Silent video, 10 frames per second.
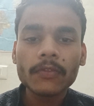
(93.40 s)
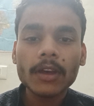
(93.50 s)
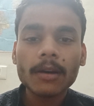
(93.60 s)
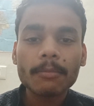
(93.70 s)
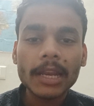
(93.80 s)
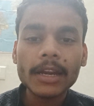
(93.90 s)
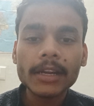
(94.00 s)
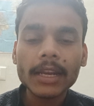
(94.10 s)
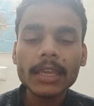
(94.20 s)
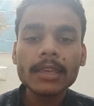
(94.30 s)
the
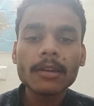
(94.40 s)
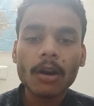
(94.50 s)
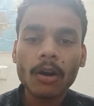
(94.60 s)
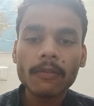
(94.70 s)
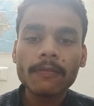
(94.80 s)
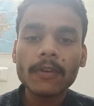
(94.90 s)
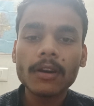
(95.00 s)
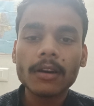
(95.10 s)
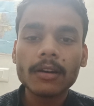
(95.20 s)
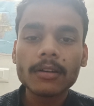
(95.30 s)
military of
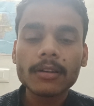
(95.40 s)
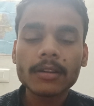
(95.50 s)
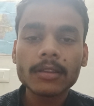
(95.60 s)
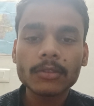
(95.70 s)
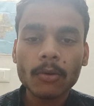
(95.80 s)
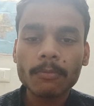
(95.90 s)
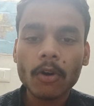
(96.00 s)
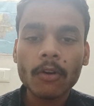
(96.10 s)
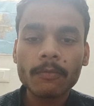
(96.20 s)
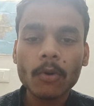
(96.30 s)

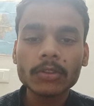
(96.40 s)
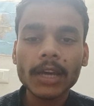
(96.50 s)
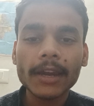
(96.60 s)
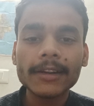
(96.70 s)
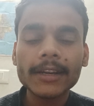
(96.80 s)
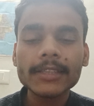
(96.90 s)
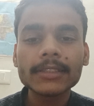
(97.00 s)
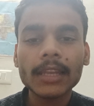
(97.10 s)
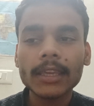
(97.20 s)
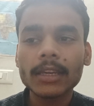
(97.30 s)
both the
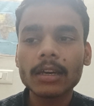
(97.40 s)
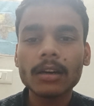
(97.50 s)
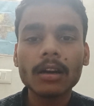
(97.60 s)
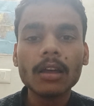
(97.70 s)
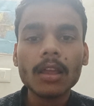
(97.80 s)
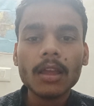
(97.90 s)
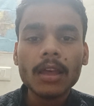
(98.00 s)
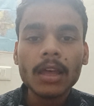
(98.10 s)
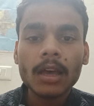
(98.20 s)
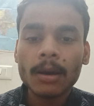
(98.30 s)
countries like
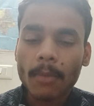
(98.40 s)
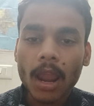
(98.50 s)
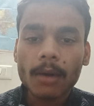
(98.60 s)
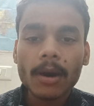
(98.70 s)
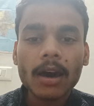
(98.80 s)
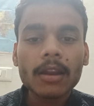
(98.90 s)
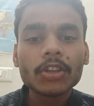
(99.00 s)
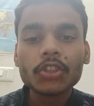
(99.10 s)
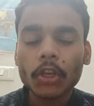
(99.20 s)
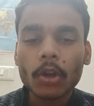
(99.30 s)
Malabar,
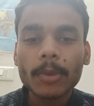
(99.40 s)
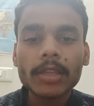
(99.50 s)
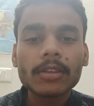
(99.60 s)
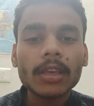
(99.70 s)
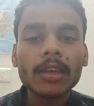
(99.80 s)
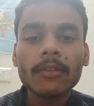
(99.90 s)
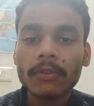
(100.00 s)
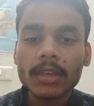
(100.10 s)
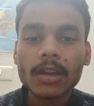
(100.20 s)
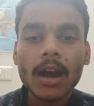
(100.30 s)
Shinyometri,
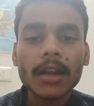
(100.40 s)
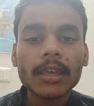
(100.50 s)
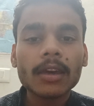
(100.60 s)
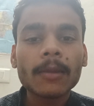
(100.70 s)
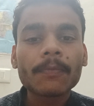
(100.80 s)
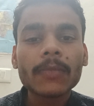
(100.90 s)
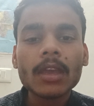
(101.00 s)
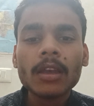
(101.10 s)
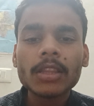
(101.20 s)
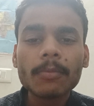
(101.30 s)
Veer Guardian.
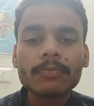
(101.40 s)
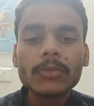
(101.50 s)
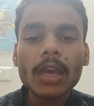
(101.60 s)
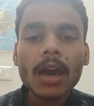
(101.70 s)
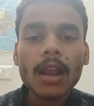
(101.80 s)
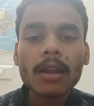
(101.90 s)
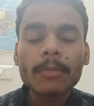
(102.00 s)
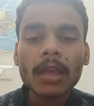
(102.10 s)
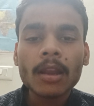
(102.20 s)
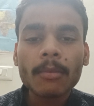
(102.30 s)
There are
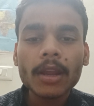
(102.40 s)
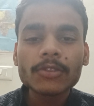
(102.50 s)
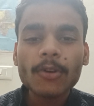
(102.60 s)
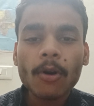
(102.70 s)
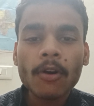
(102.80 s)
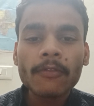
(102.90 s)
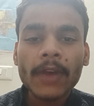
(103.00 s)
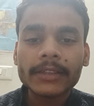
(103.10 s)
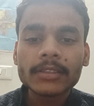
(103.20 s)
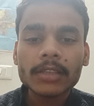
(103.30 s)
numerous of
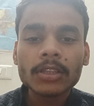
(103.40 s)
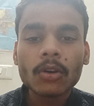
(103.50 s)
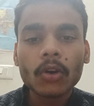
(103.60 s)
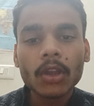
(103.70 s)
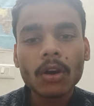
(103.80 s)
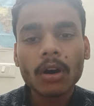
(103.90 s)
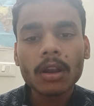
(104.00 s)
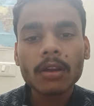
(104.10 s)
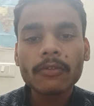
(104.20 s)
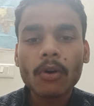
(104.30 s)
exercising going
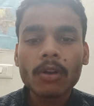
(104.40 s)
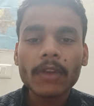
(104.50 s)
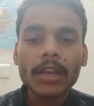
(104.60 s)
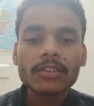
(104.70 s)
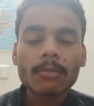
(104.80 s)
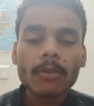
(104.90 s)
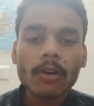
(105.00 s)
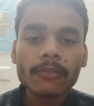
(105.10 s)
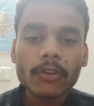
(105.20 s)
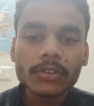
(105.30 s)
on for various number
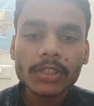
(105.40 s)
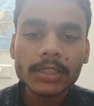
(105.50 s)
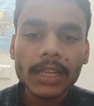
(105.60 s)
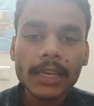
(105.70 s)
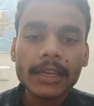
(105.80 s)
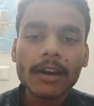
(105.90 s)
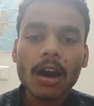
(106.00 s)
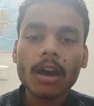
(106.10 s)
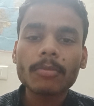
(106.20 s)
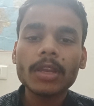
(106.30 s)
of forces like
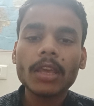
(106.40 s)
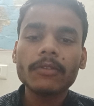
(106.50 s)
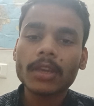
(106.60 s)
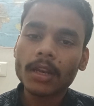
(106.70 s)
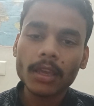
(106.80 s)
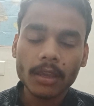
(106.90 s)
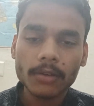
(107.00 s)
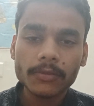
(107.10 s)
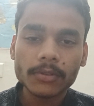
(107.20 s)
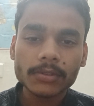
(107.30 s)
Army, Navy, and Air
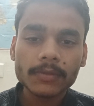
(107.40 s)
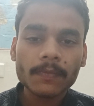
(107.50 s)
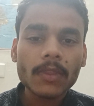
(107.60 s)
Force.